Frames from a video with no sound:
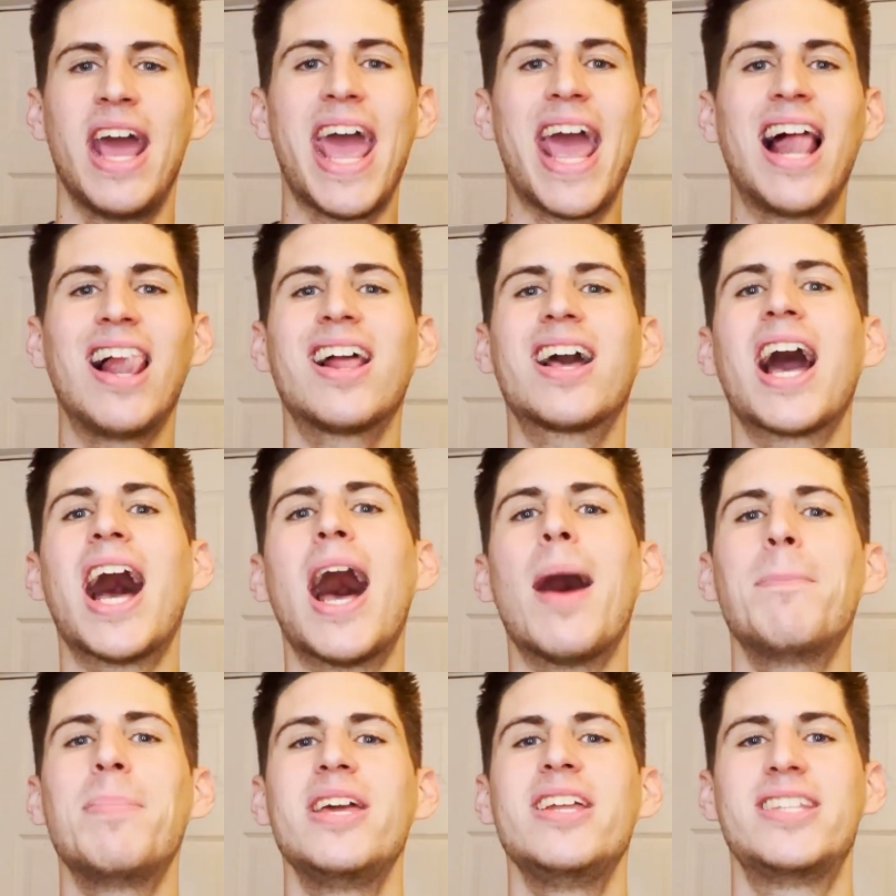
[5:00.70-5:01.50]
El
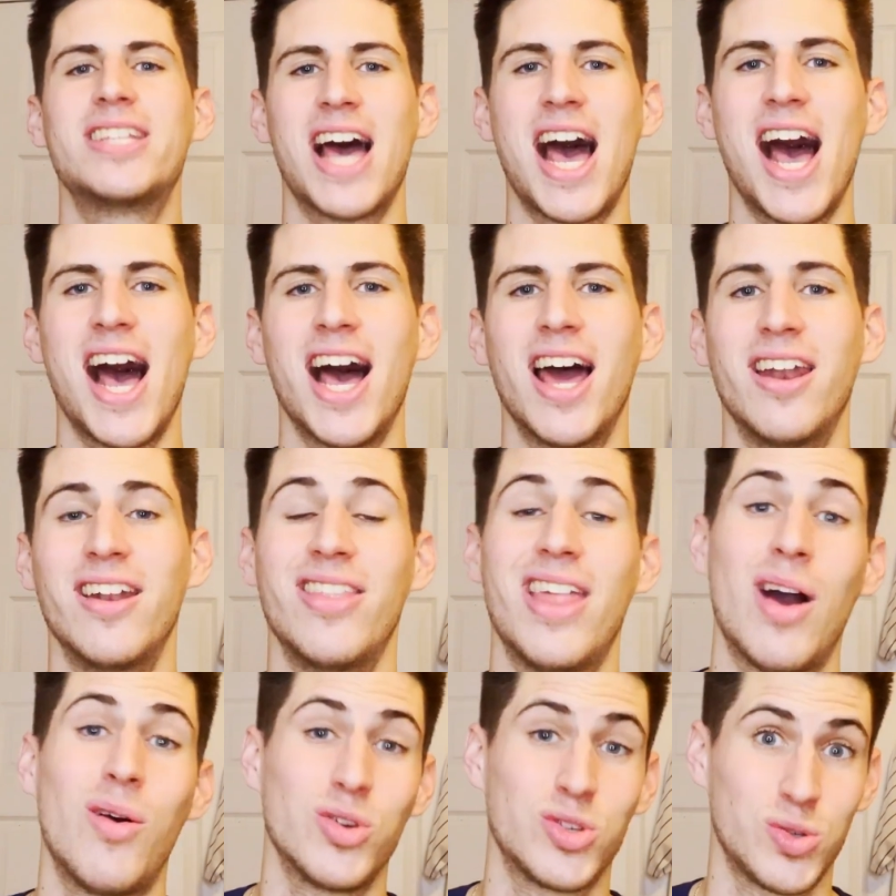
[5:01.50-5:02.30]
Capitan.
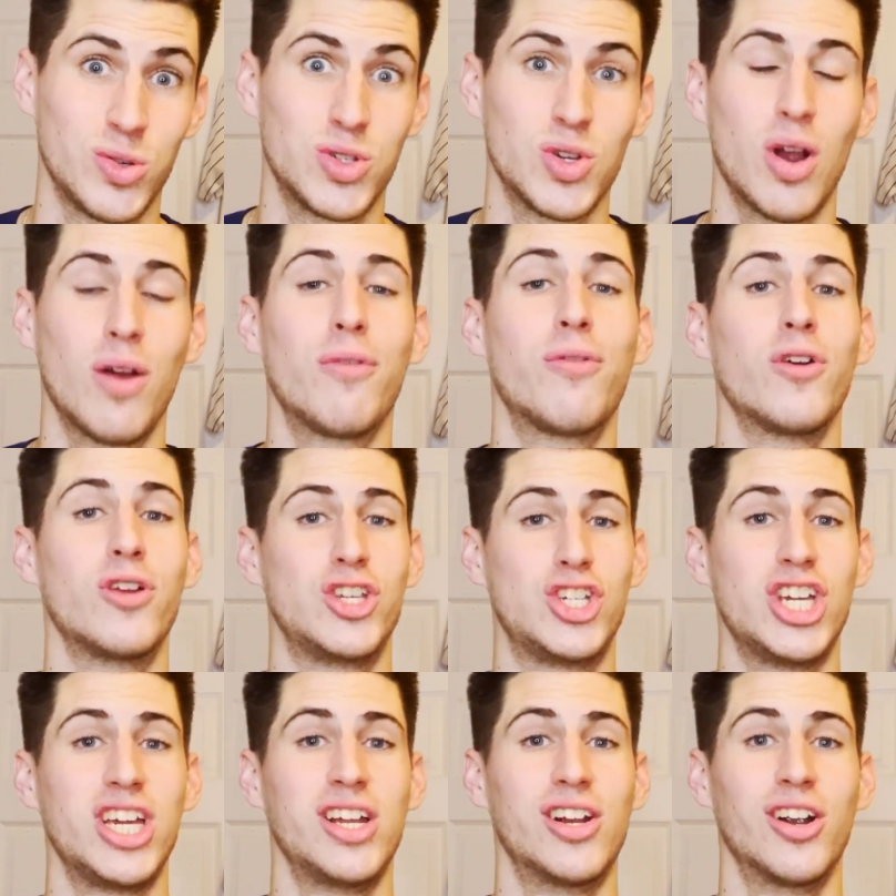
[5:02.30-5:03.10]
That was reserved for
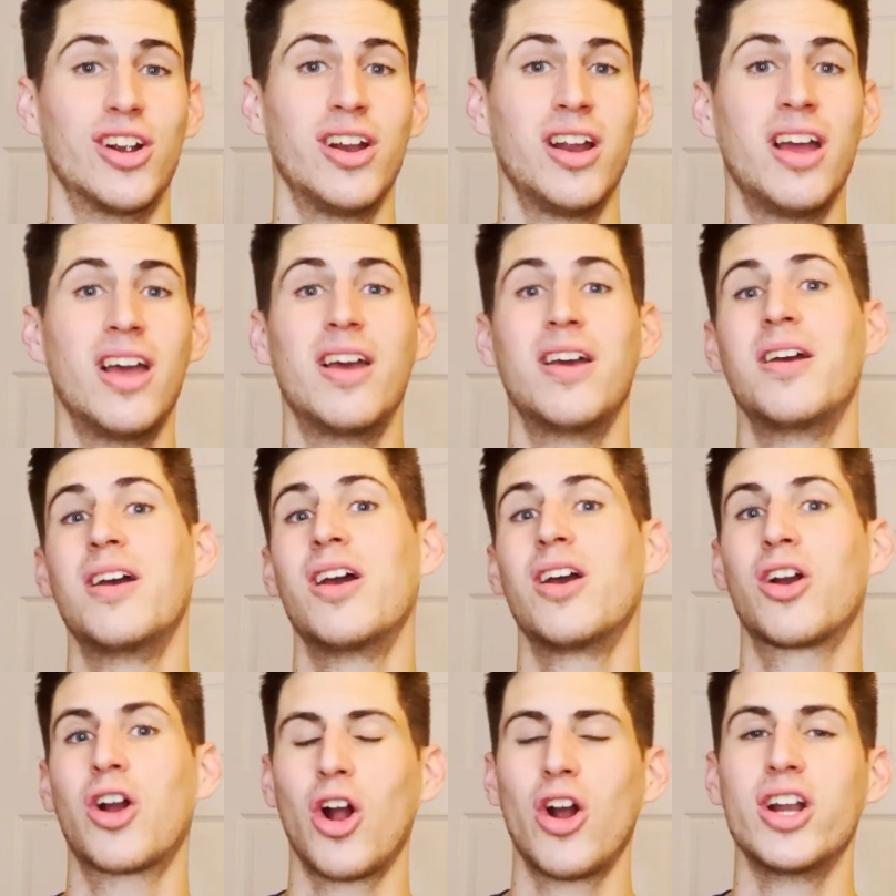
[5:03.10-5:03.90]
Jeter,
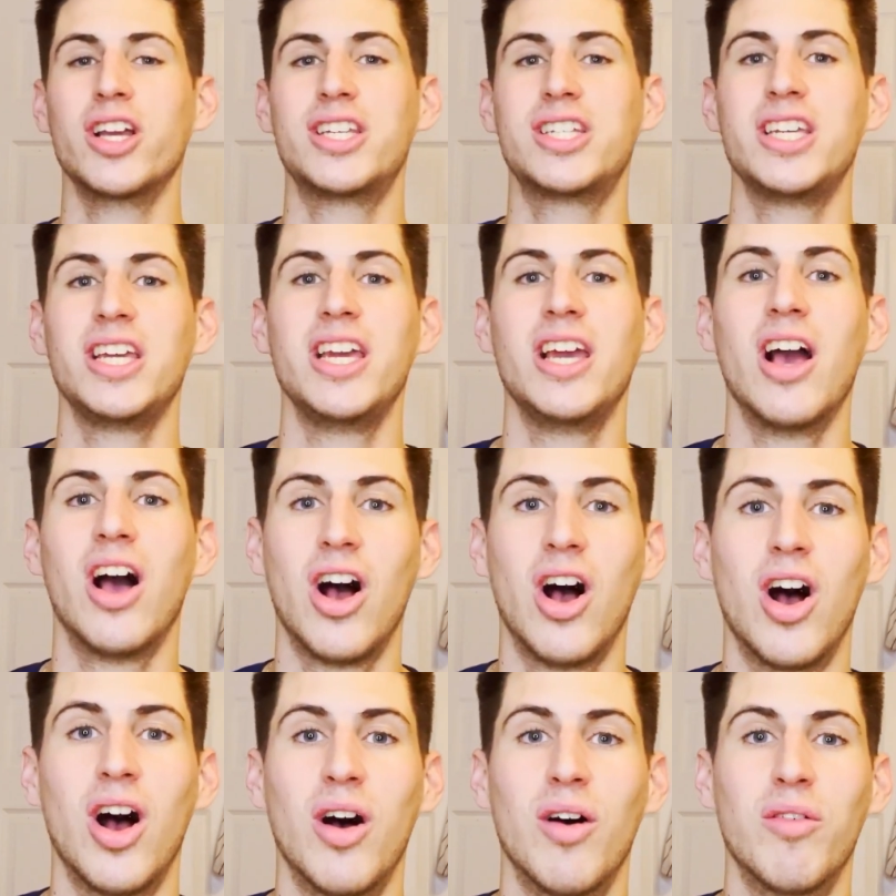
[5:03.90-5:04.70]
courtesy
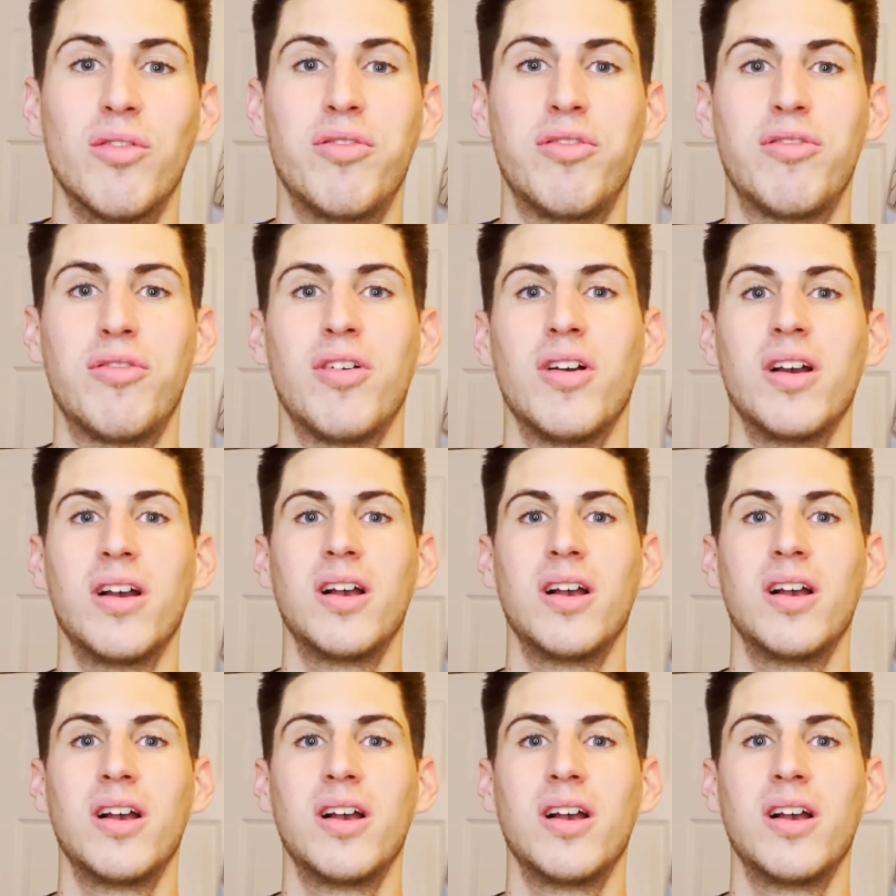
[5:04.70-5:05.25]
of